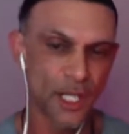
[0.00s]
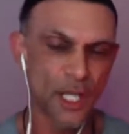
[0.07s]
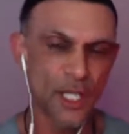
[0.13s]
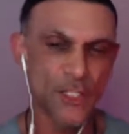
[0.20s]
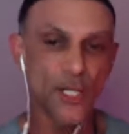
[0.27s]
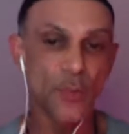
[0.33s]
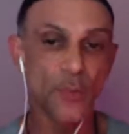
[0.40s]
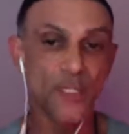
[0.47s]

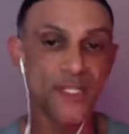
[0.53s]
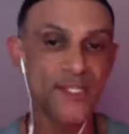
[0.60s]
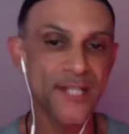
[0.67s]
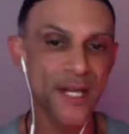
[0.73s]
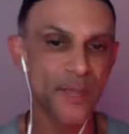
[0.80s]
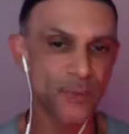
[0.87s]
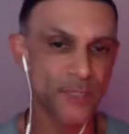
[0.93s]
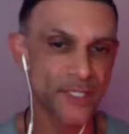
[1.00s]
Do you want to
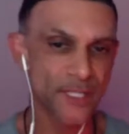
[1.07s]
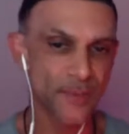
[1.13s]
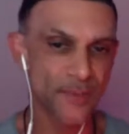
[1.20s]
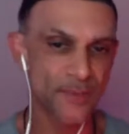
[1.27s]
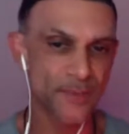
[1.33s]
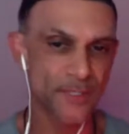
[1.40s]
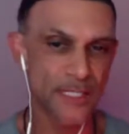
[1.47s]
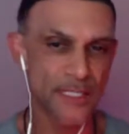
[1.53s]
start putting some
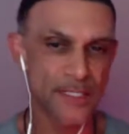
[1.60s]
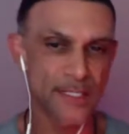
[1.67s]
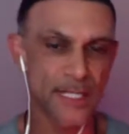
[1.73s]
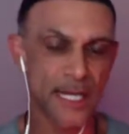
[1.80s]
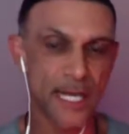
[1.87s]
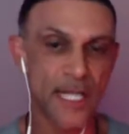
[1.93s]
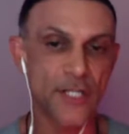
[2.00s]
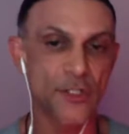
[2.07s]
of these
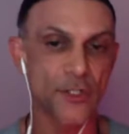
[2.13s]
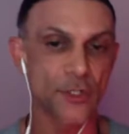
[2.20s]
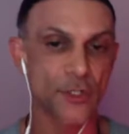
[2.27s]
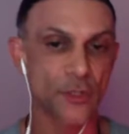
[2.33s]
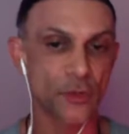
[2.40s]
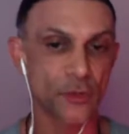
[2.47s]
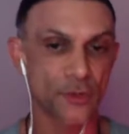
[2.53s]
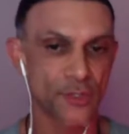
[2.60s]
into
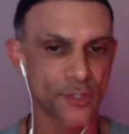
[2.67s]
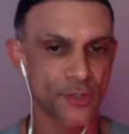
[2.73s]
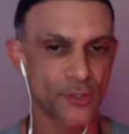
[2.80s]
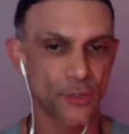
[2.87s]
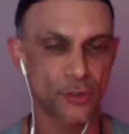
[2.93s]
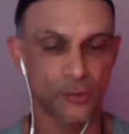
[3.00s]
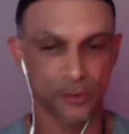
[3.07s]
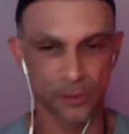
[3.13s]
your
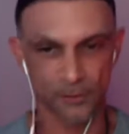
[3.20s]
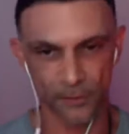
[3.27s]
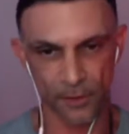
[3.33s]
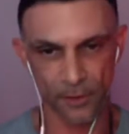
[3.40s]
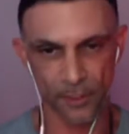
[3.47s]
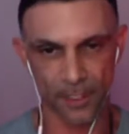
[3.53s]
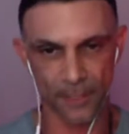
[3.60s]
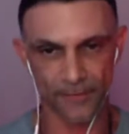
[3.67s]
circle of
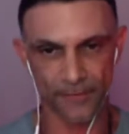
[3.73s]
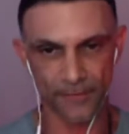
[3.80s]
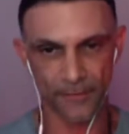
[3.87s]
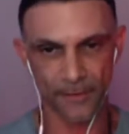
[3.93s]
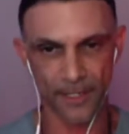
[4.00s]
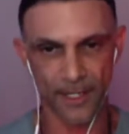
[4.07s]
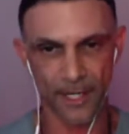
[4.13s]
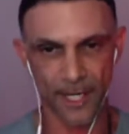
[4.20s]
life
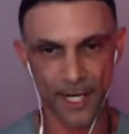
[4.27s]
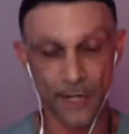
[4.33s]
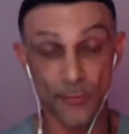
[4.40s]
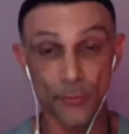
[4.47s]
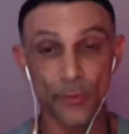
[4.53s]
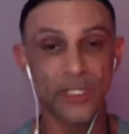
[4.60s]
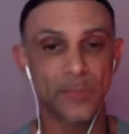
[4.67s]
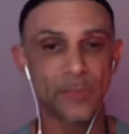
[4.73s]
and
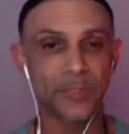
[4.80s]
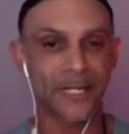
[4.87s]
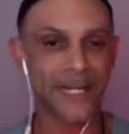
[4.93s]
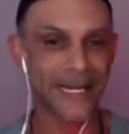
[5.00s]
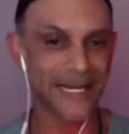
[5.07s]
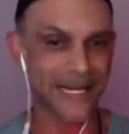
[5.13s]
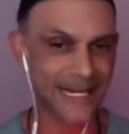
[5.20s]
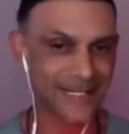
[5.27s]
really
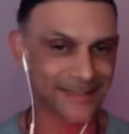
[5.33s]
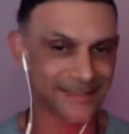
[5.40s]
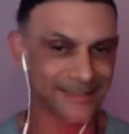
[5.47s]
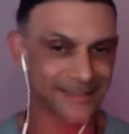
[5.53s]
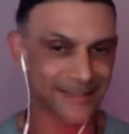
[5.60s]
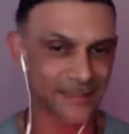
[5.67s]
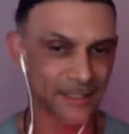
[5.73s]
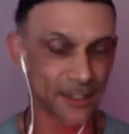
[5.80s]
playing out
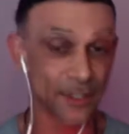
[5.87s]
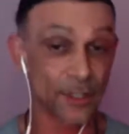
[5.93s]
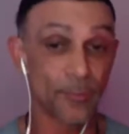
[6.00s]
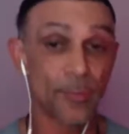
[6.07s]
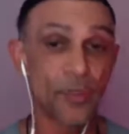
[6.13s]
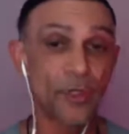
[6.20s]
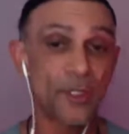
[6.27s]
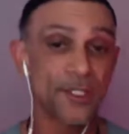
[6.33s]
the
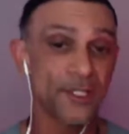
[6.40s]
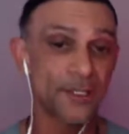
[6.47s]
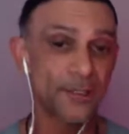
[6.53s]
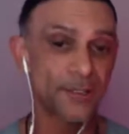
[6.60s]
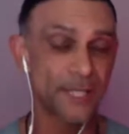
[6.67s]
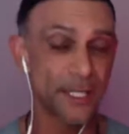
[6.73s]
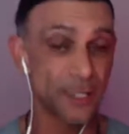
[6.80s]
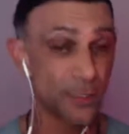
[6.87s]
person
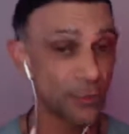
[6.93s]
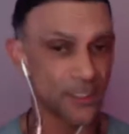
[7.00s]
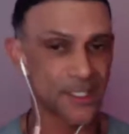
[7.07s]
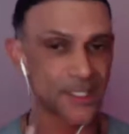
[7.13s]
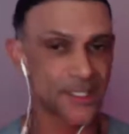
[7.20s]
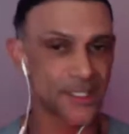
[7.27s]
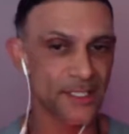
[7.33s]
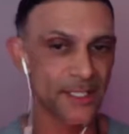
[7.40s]
that you want to
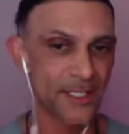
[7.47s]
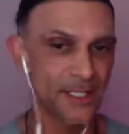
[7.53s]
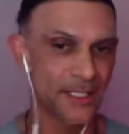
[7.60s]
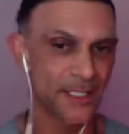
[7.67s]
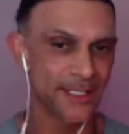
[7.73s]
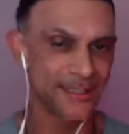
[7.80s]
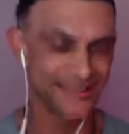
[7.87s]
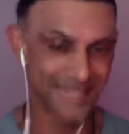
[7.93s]
see
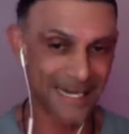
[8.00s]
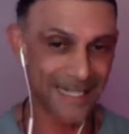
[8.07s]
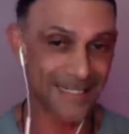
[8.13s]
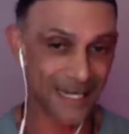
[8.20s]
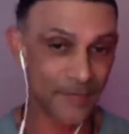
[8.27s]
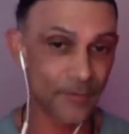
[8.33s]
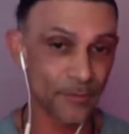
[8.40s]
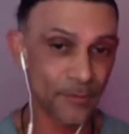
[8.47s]
down
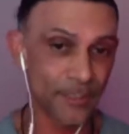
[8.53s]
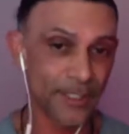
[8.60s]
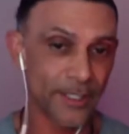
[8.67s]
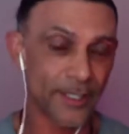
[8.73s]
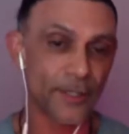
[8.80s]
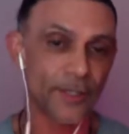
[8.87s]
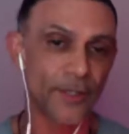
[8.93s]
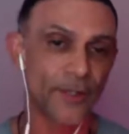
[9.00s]
here on
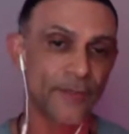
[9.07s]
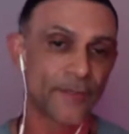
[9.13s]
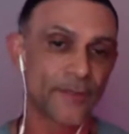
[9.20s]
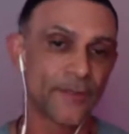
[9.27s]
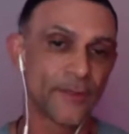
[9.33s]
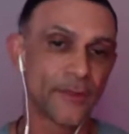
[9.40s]
planet Earth?